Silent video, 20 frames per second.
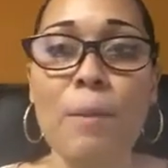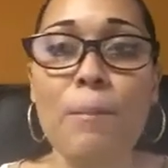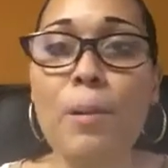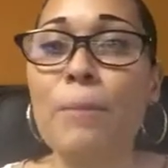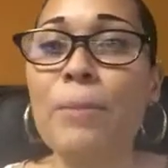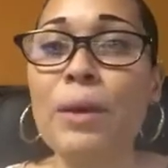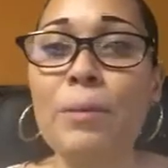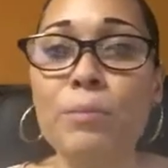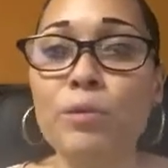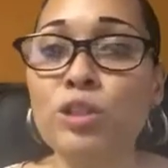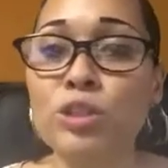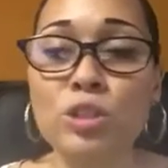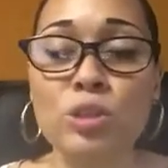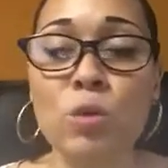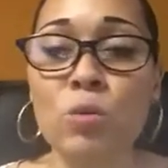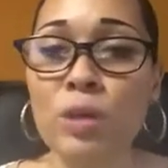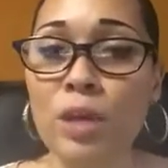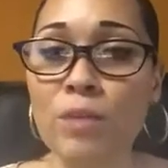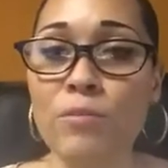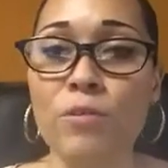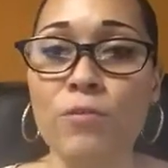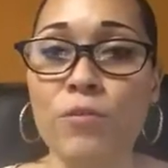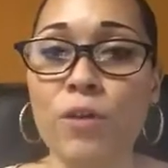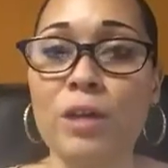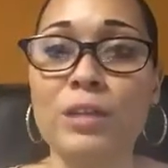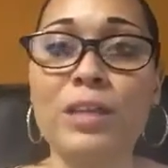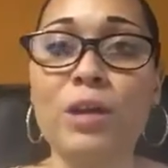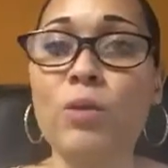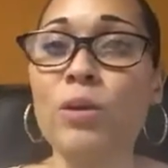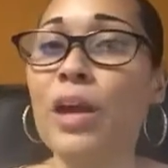But people just don't give a
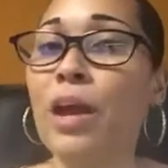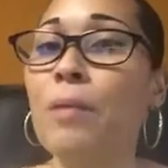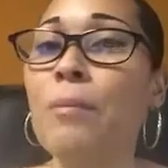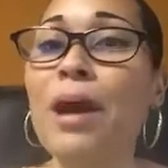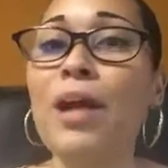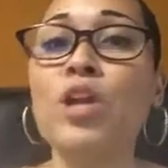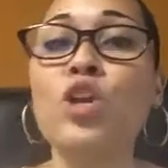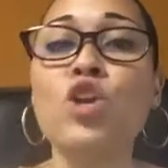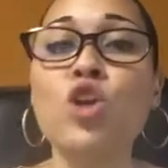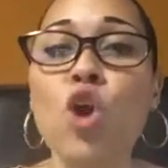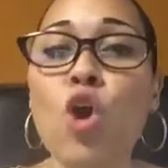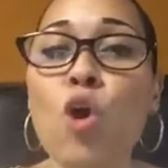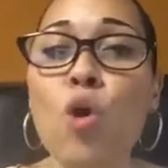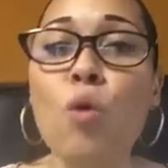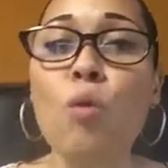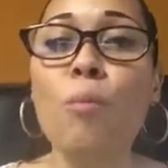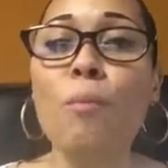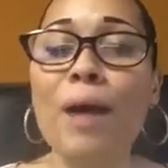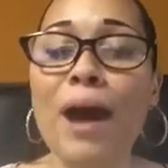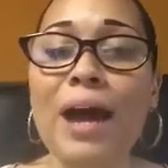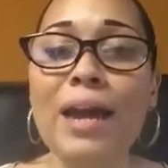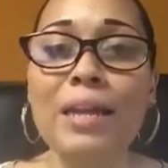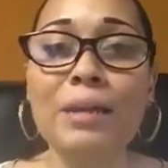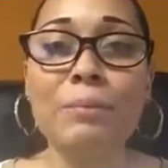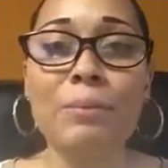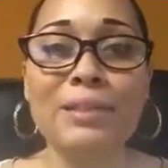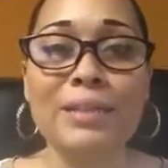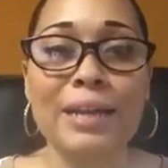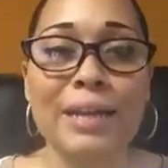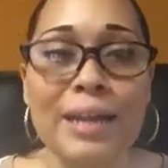fuck. They don't care about
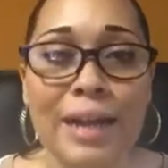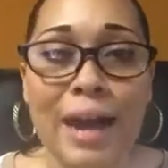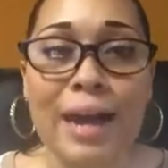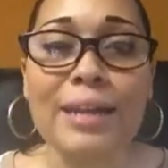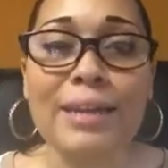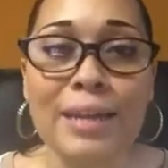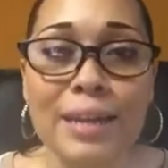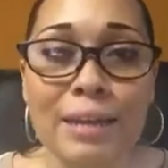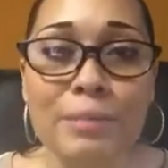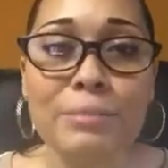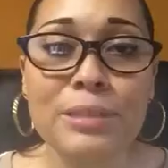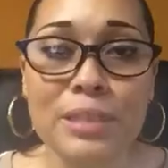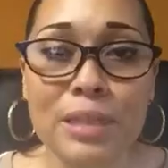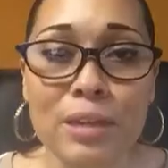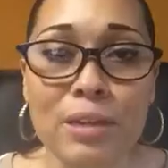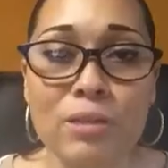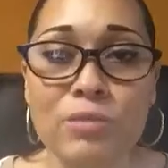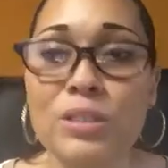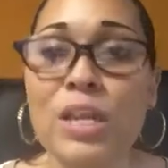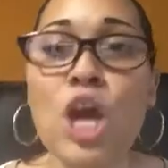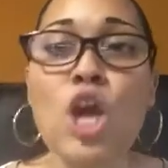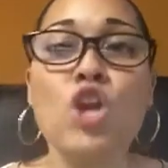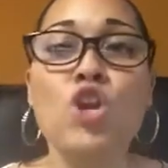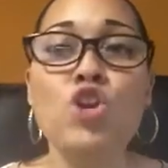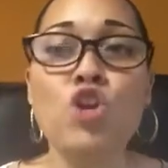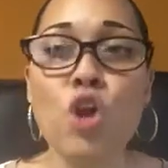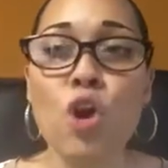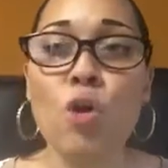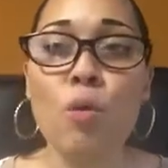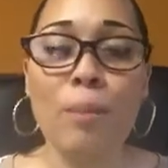nobody but their goddamn selves.
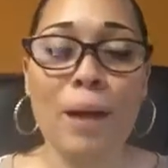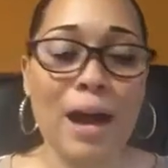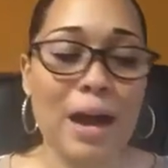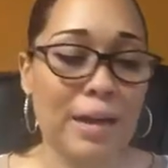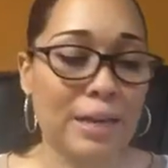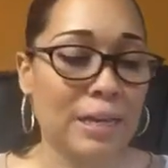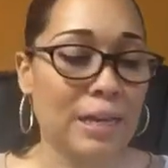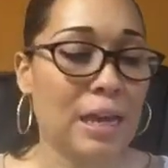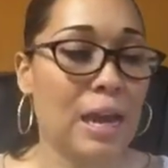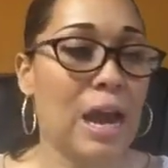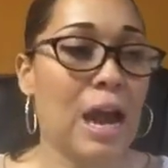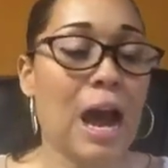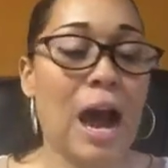Nobody.